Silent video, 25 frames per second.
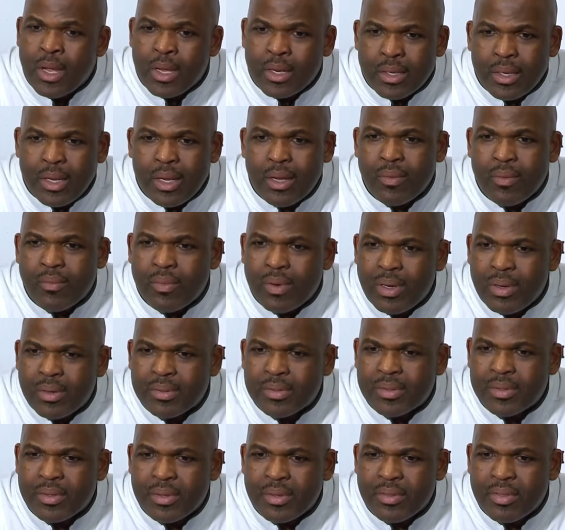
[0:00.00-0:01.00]
Yeah, well,
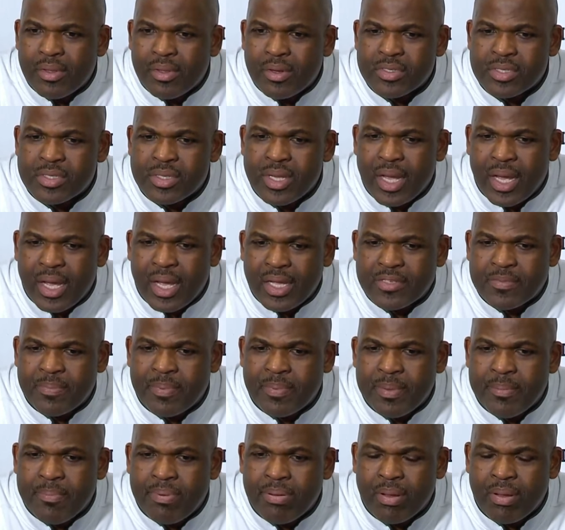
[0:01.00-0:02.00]
you know, those guys have
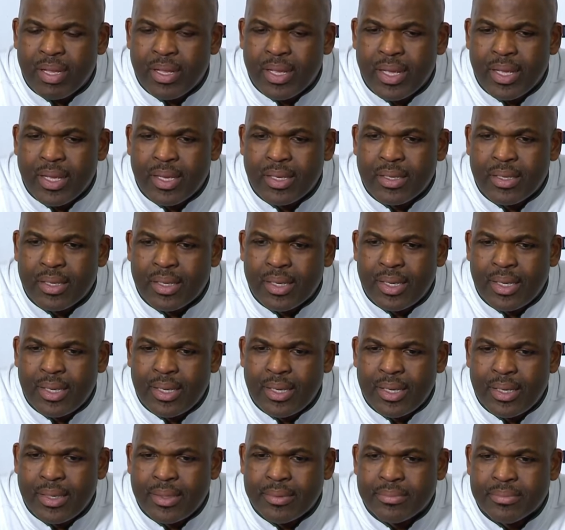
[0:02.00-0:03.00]
been playing
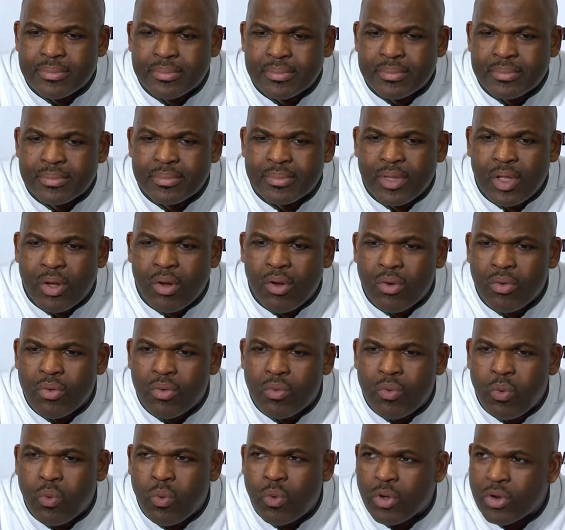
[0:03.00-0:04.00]
the whole
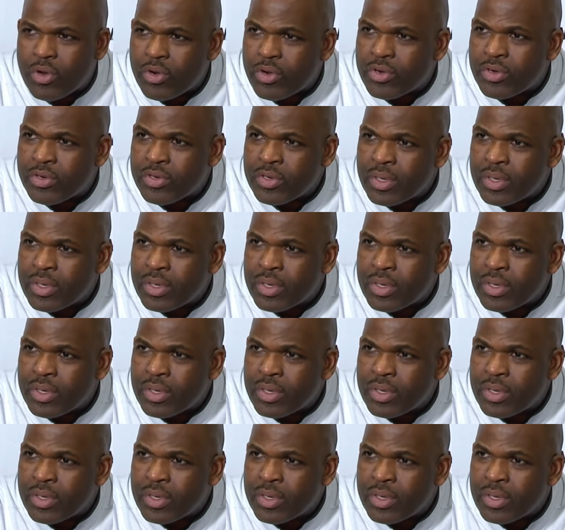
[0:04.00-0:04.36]
quarter